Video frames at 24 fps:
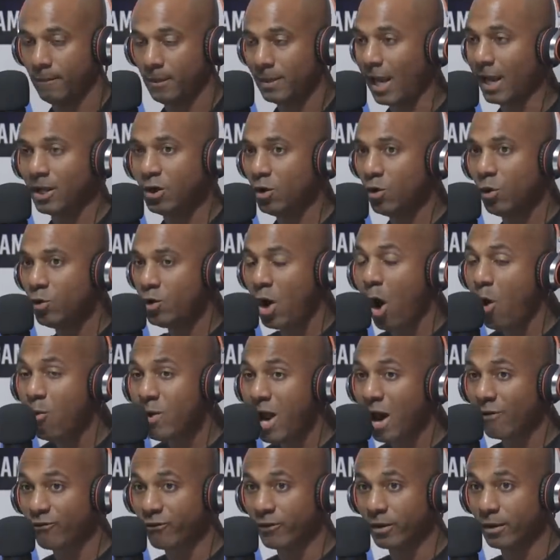Like you don't know
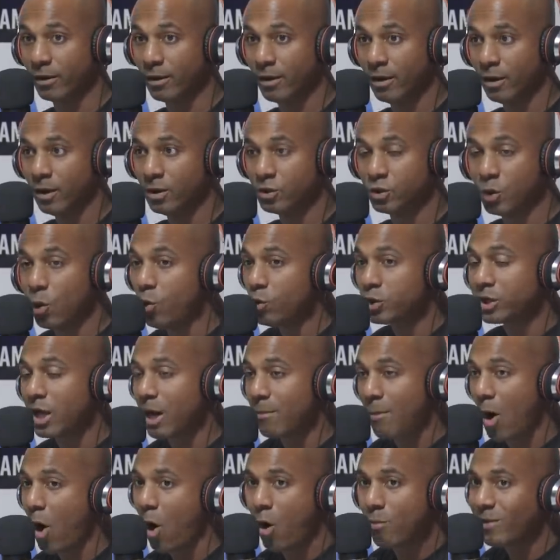nothing. Dudes
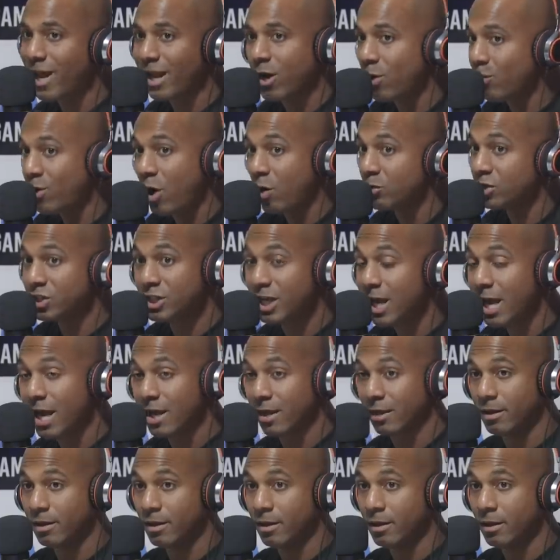come home, they don't know
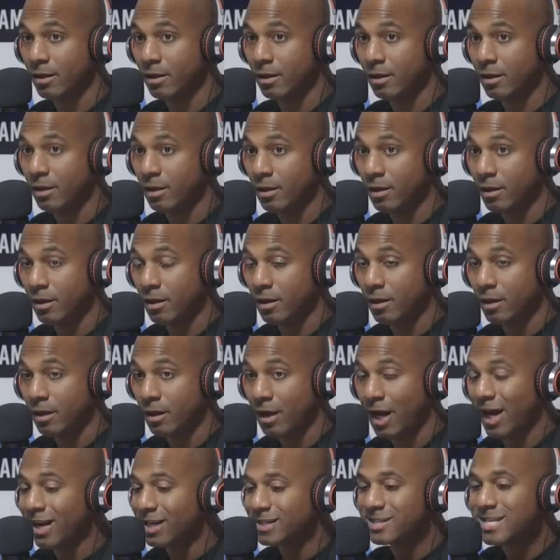shit.
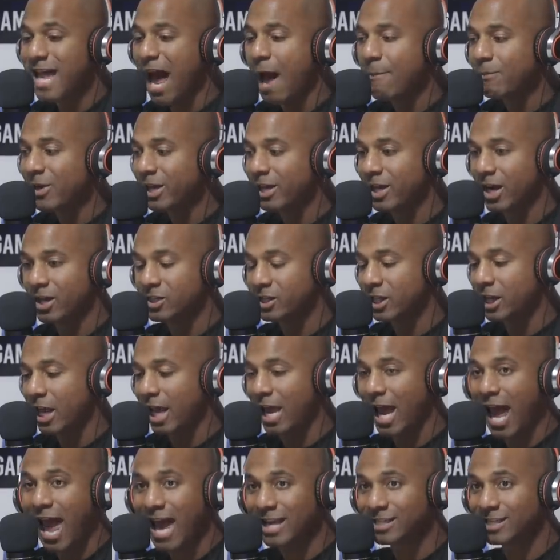And it's not because it
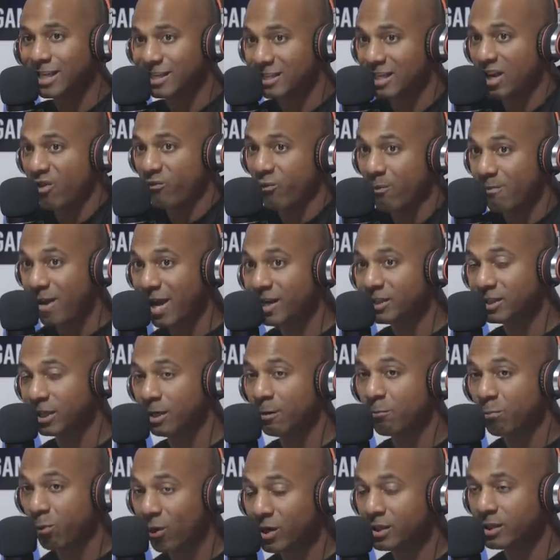ain't access to information
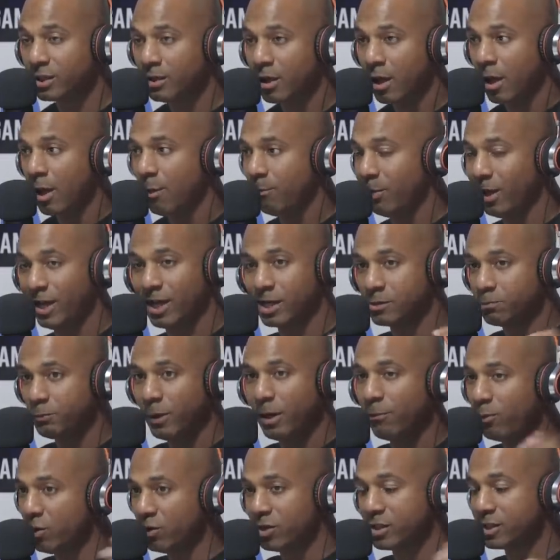in prison, because
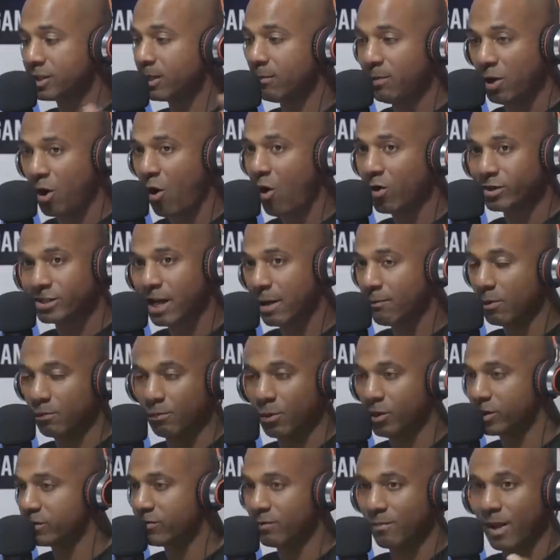people used to send me all type of
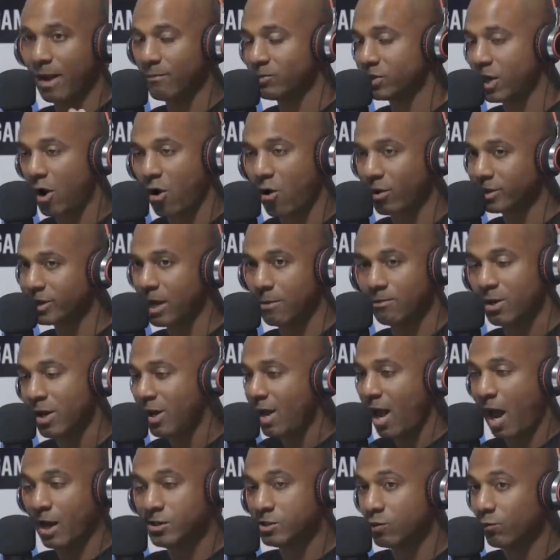books from Amazon, all type
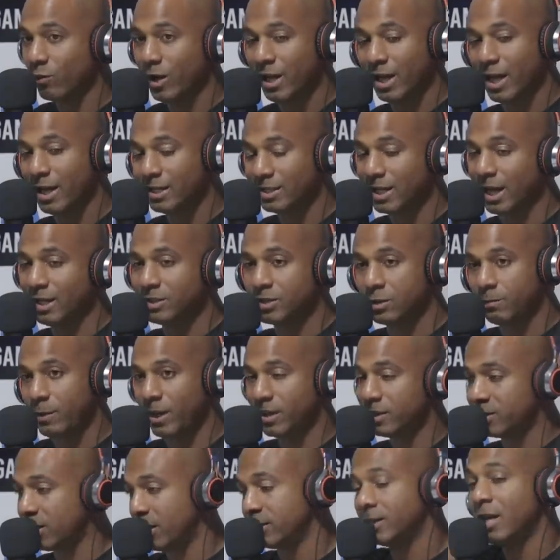of, I used to read anything, just be
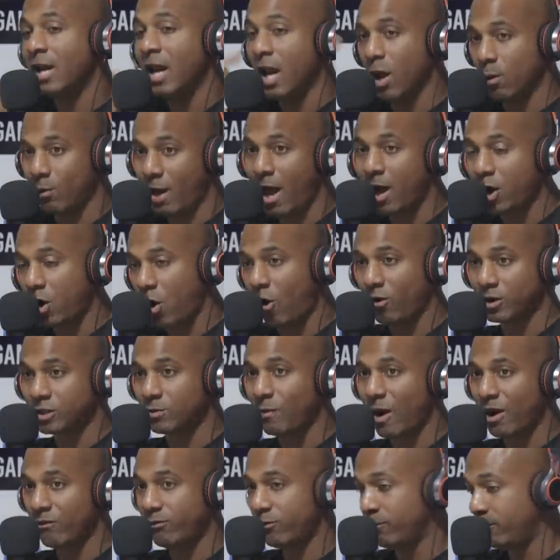in touch. And when I call
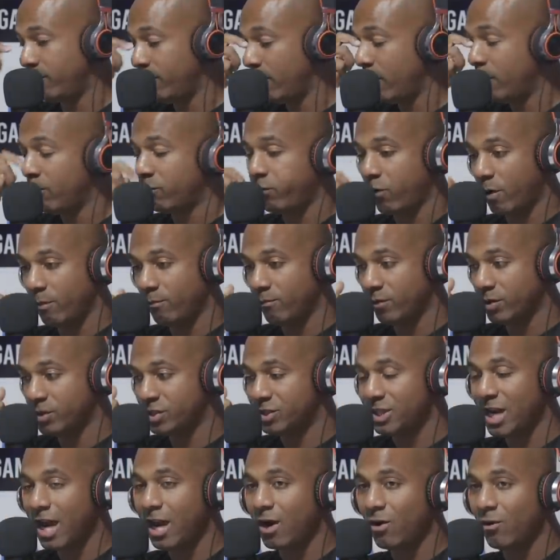somebody from from
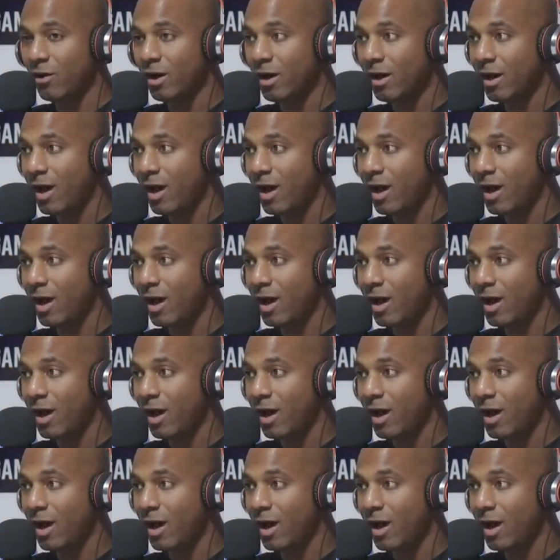jail,